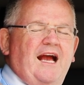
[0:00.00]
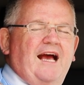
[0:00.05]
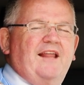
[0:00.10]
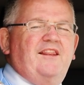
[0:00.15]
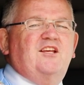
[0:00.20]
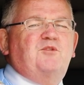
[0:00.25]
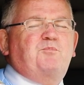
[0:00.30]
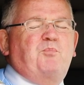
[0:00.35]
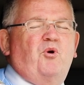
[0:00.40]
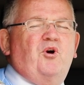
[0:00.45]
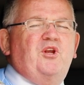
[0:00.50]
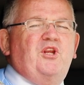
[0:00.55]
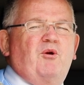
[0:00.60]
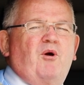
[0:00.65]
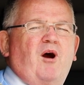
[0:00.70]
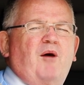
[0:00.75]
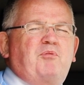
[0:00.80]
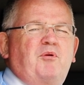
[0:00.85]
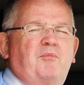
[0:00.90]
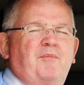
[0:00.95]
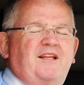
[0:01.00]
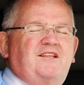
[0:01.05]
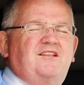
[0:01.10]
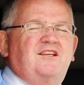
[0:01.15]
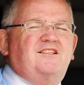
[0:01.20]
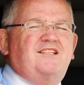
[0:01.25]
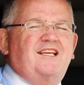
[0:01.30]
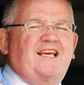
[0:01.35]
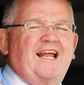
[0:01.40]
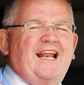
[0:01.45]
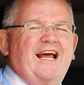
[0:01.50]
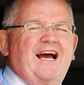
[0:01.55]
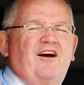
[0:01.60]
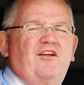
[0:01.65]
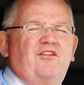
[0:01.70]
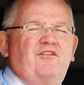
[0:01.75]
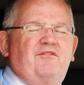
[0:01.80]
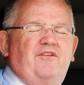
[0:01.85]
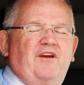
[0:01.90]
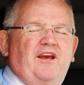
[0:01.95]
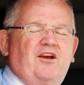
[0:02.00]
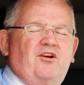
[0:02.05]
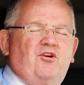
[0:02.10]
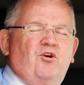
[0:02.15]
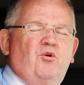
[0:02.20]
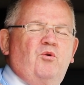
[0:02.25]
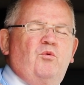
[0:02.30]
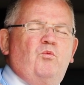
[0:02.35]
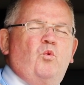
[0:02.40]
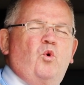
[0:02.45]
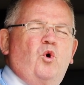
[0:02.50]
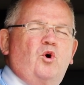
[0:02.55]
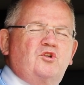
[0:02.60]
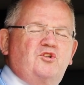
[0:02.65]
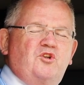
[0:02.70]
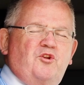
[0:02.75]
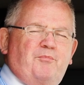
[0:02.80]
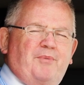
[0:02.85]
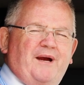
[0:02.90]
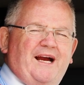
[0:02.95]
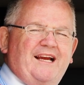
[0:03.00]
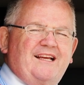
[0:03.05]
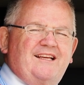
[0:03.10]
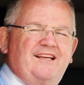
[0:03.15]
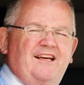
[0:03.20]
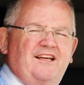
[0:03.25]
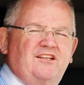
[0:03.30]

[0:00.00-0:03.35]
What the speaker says: At this point, you are permitted to get out of the vehicle, walk to the back,